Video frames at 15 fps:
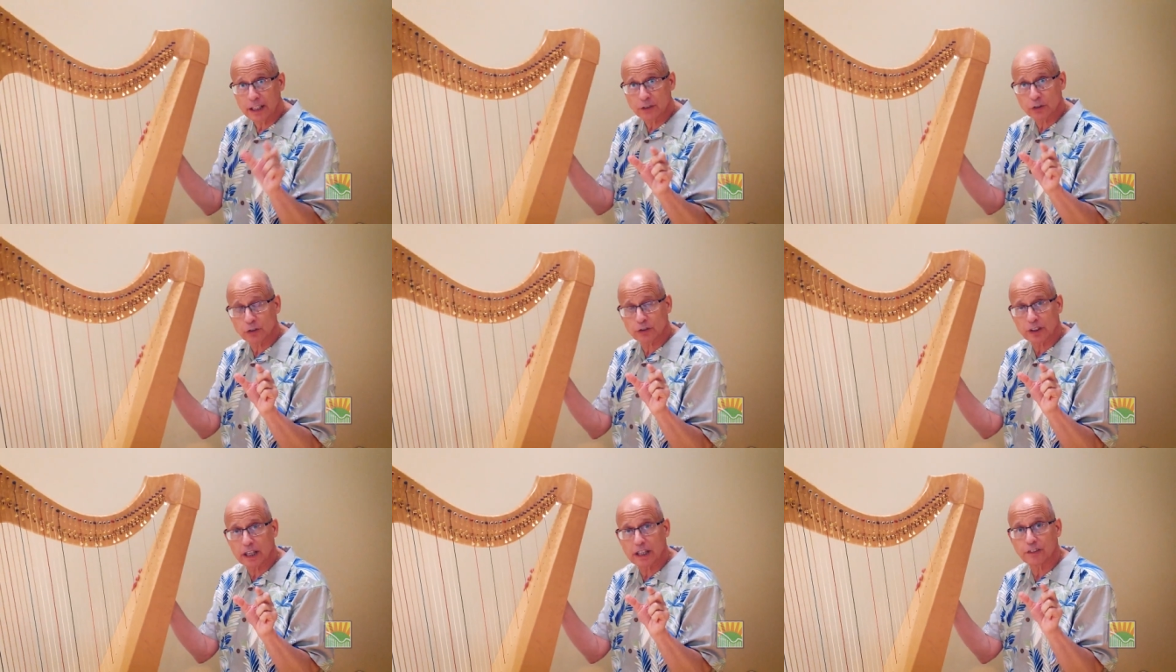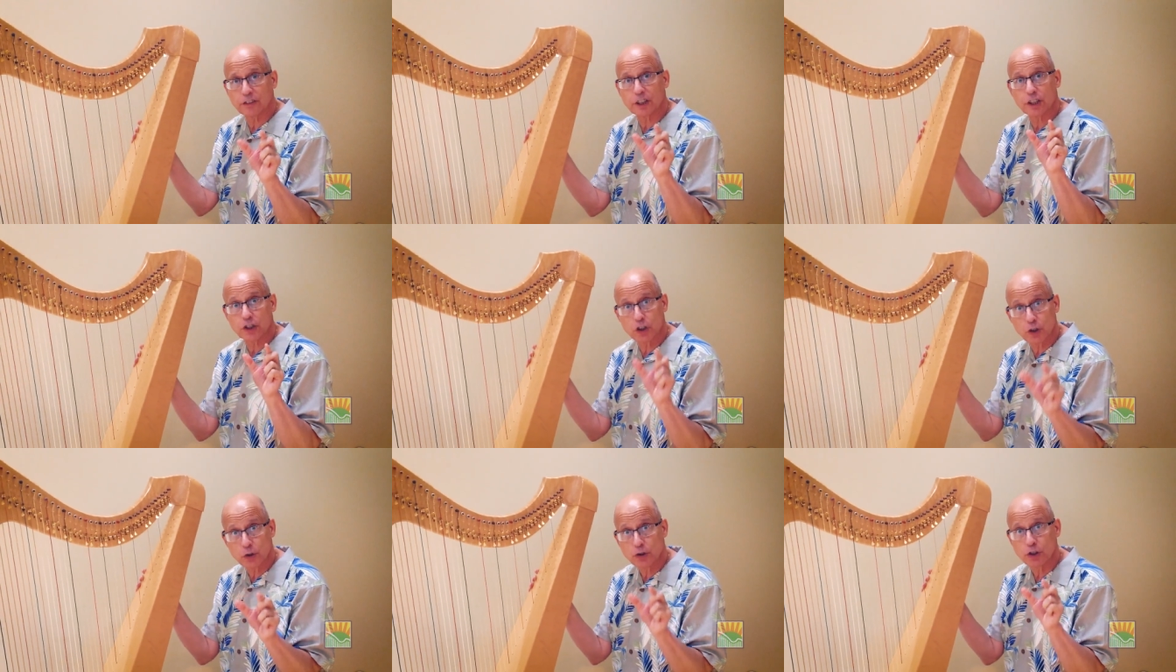exercise that
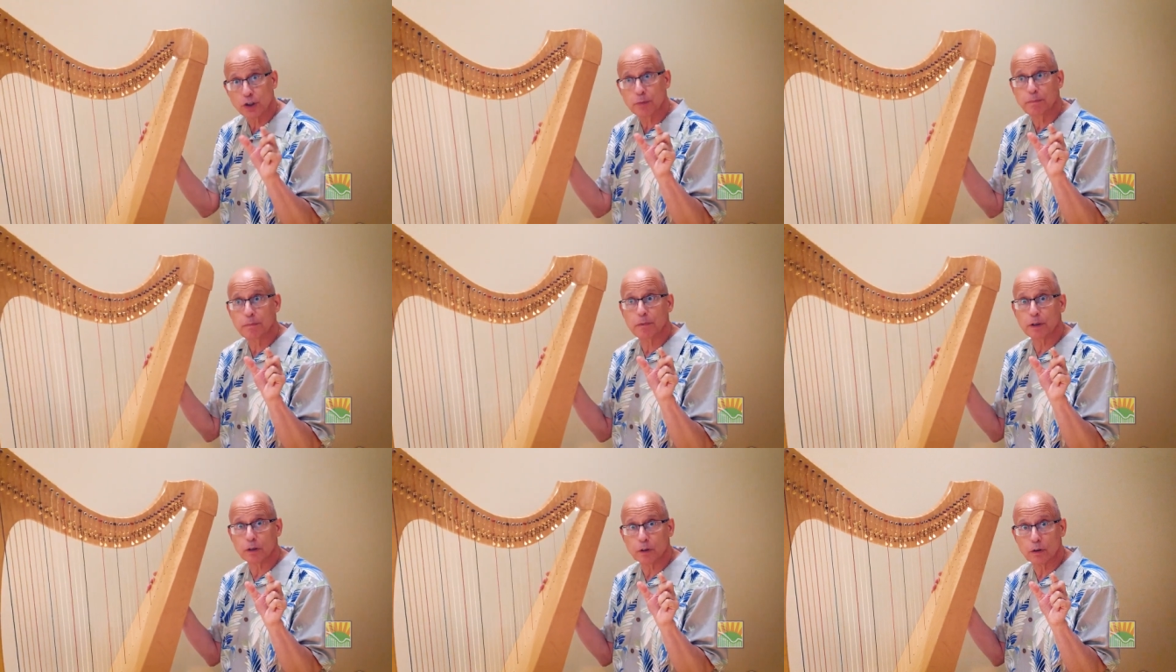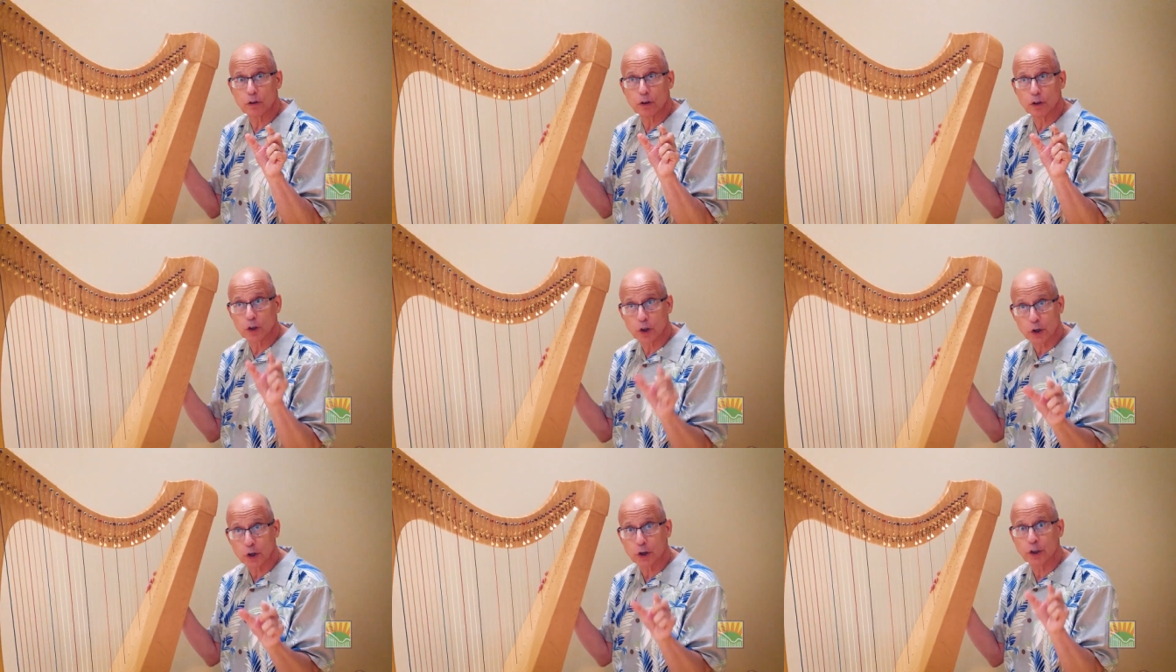you should
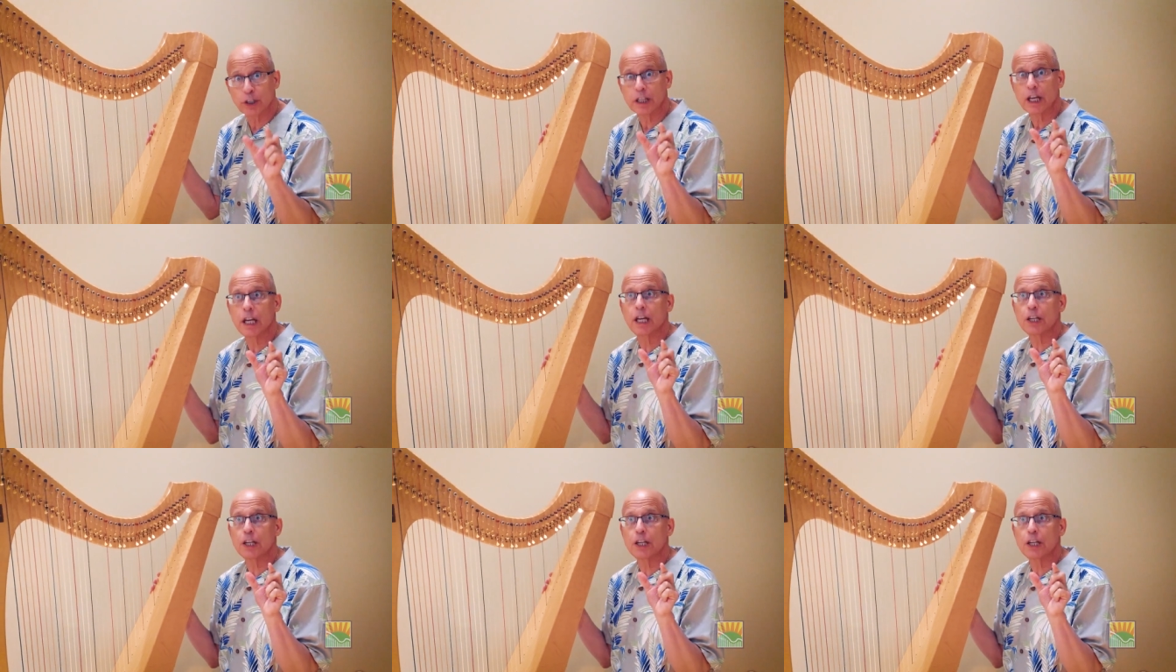learn